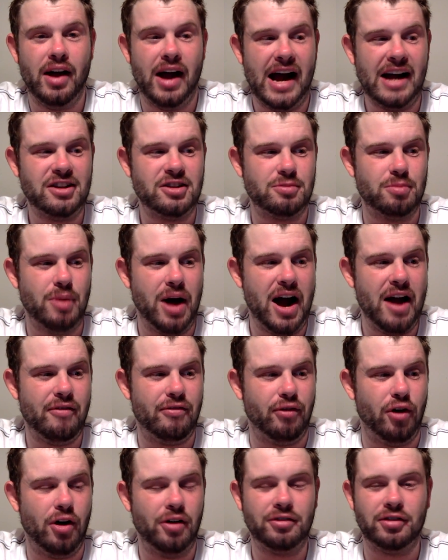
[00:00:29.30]
"That's my
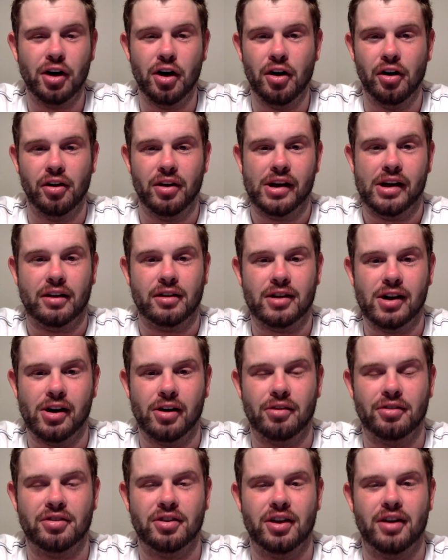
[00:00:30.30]
fault totally,"
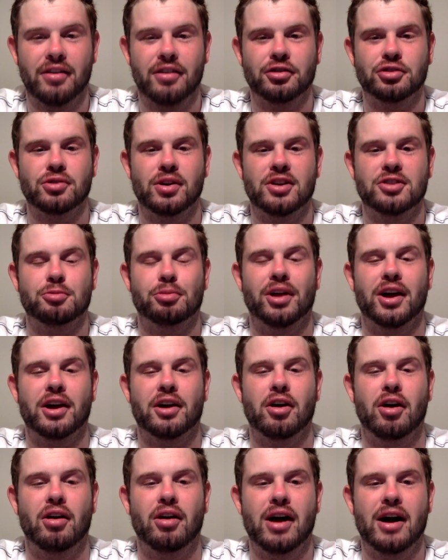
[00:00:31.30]
Carroll said of the strange play
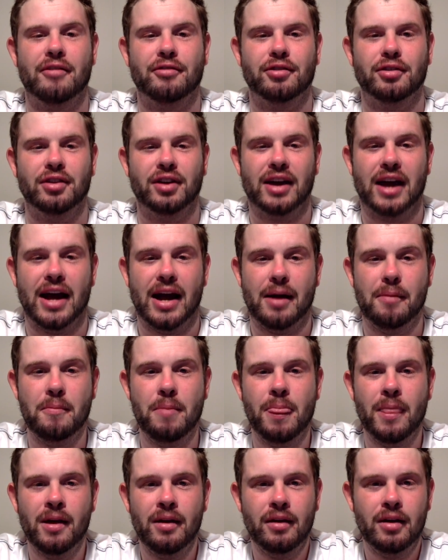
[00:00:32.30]
call after the
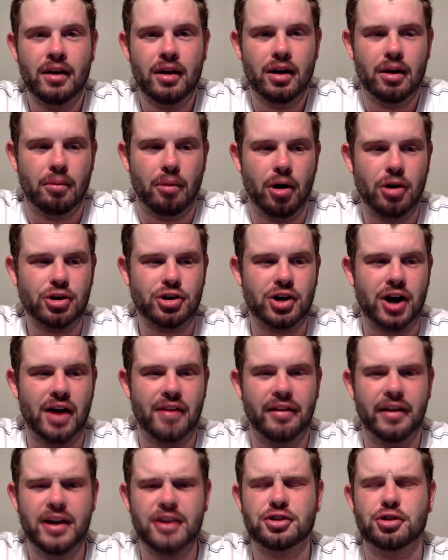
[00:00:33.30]
game.
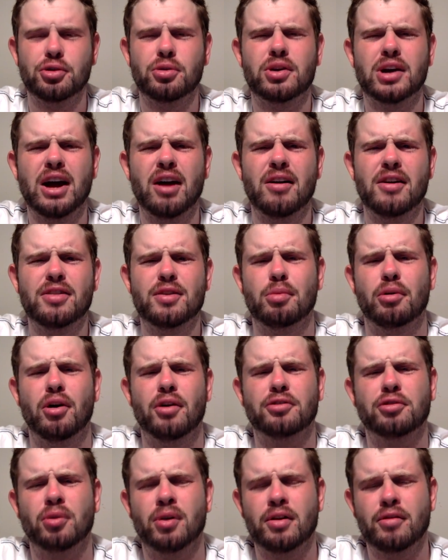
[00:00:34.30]
Marshawn Lynch, who carried the
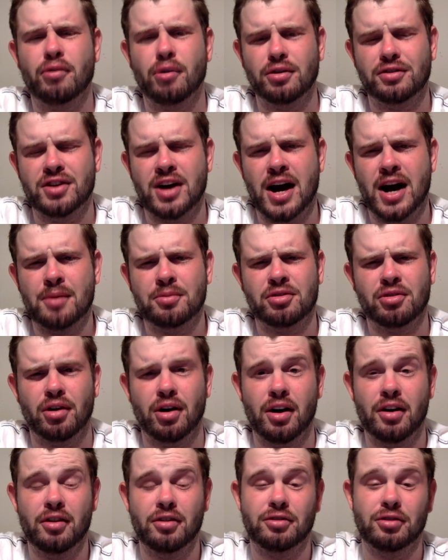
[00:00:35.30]
ball twenty-four times for
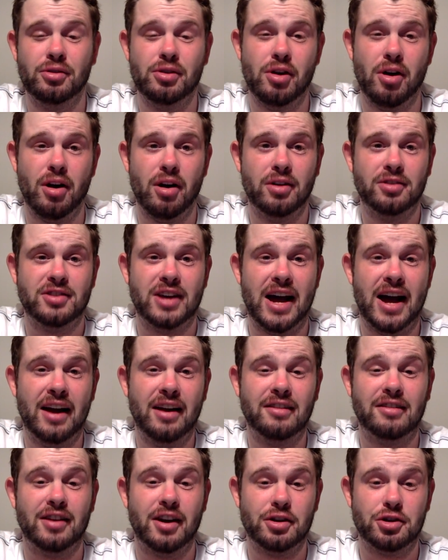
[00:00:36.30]
one hundred two yards
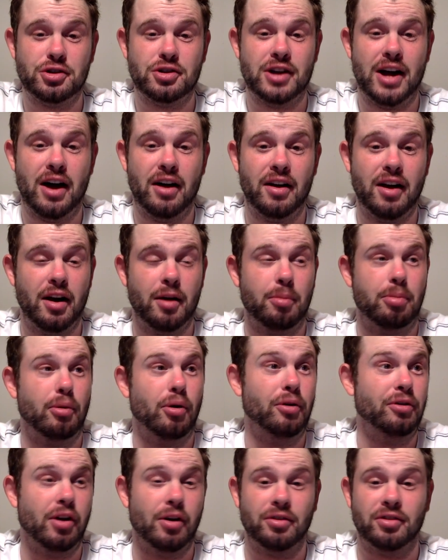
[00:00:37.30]
and a touchdown in a
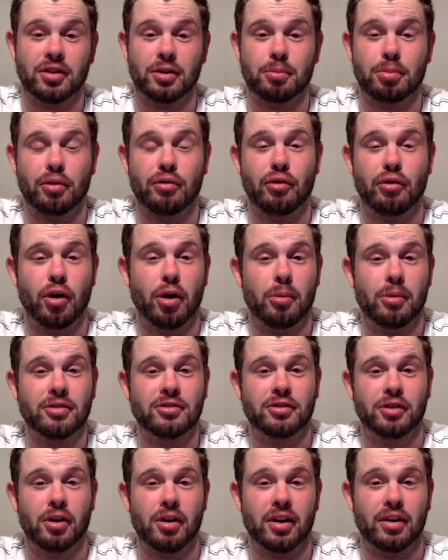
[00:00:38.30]
bulldozing
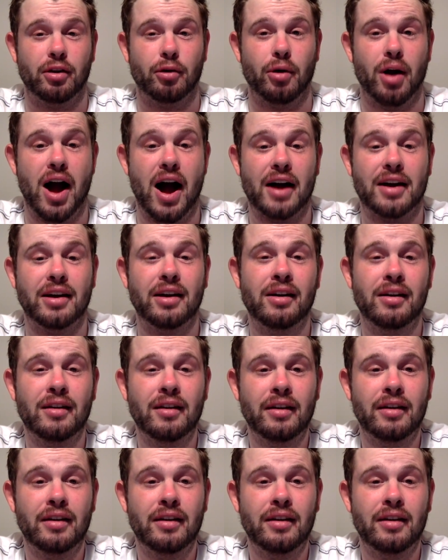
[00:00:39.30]
performance toting the rock,